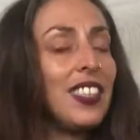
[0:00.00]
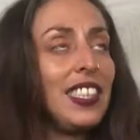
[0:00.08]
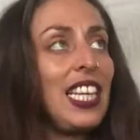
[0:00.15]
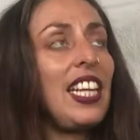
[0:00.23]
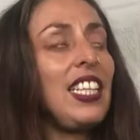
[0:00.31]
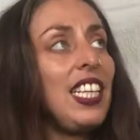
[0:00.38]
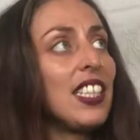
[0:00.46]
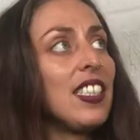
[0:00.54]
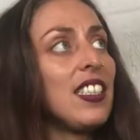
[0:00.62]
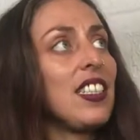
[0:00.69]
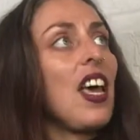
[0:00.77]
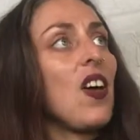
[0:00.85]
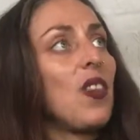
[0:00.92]
10 years
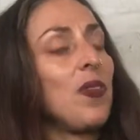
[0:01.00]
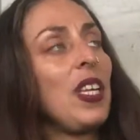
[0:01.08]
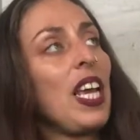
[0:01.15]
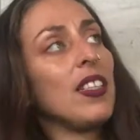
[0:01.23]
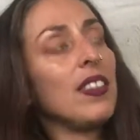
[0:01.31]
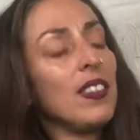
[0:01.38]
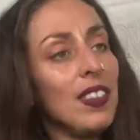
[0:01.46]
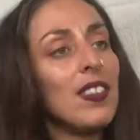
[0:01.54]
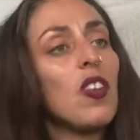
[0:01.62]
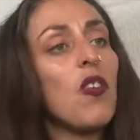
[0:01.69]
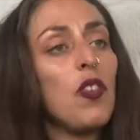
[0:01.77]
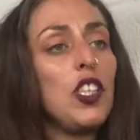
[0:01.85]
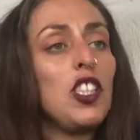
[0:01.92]
now, yeah,
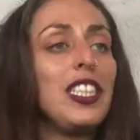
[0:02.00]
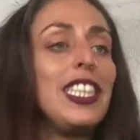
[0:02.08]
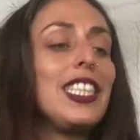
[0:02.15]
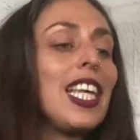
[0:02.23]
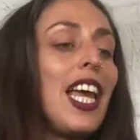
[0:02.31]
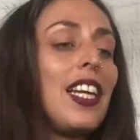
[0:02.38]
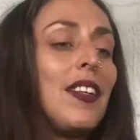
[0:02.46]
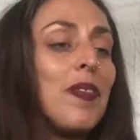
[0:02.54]
officially 10.